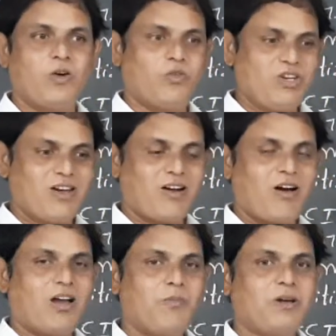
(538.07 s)
We are
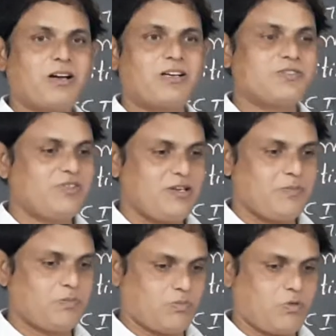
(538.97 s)
all, because
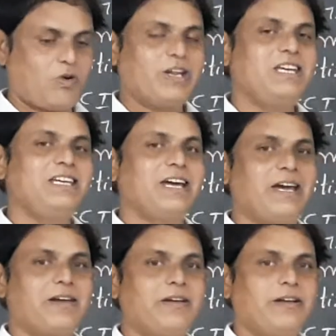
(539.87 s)
we born
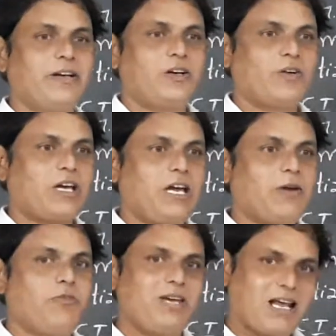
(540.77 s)
here.
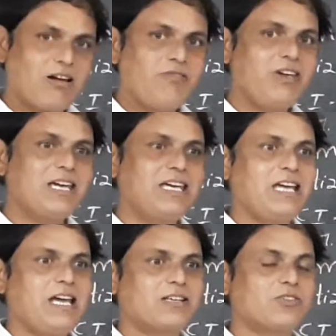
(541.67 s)
Okay, we are living
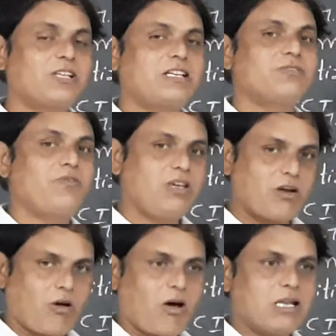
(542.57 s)
here. So that's why we
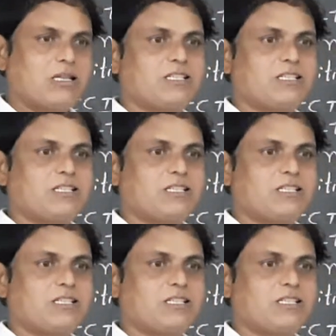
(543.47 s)
are all the